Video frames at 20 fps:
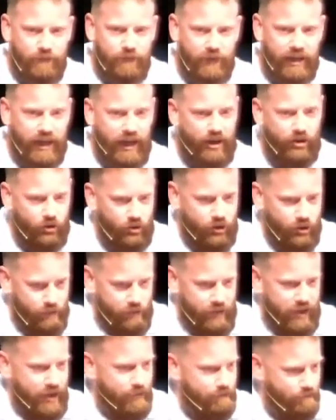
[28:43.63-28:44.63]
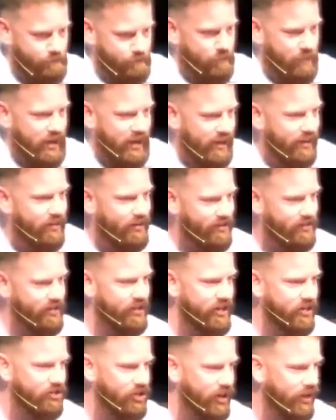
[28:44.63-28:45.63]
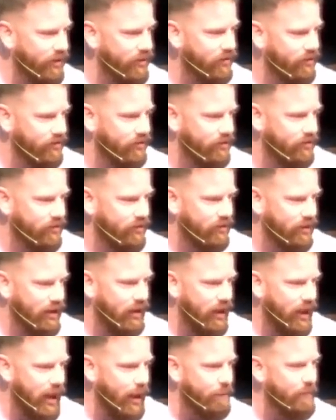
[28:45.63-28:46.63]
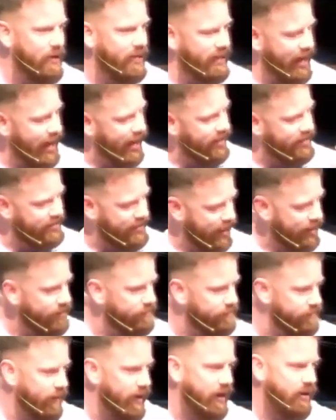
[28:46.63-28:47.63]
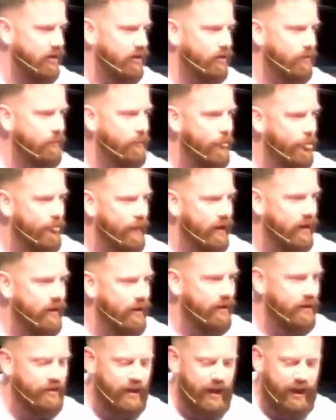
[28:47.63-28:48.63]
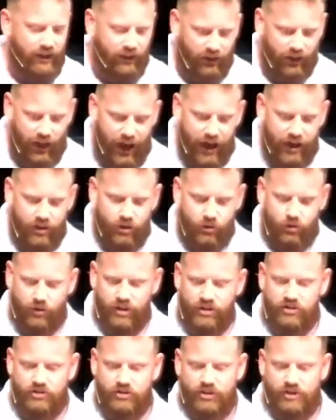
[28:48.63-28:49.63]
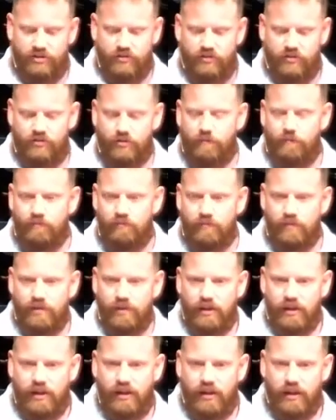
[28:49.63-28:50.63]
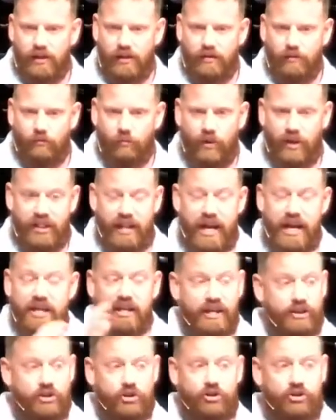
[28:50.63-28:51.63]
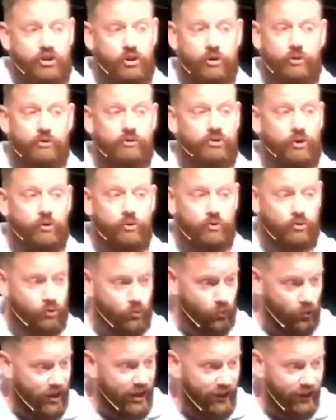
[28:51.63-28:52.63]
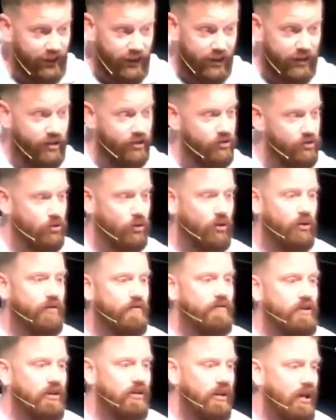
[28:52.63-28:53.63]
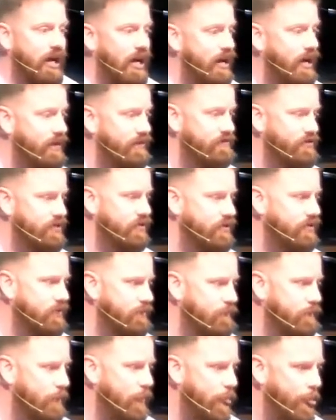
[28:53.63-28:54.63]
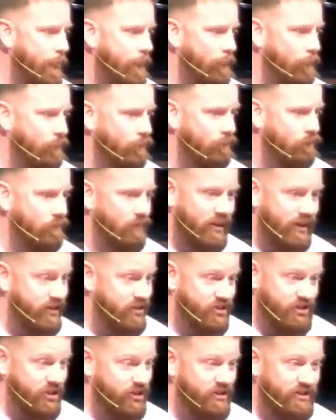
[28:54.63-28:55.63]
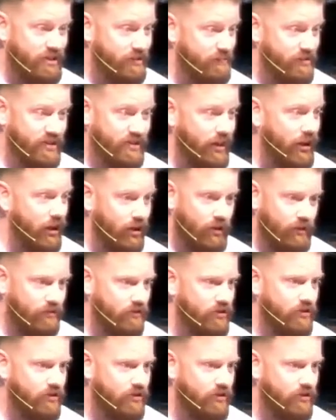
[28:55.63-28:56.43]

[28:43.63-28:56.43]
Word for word: And I don't mean me, CJ. Uh, I mean that identifier uh, that a lot of Christians, when they get to choose who's really in control of their lives, it's just themselves.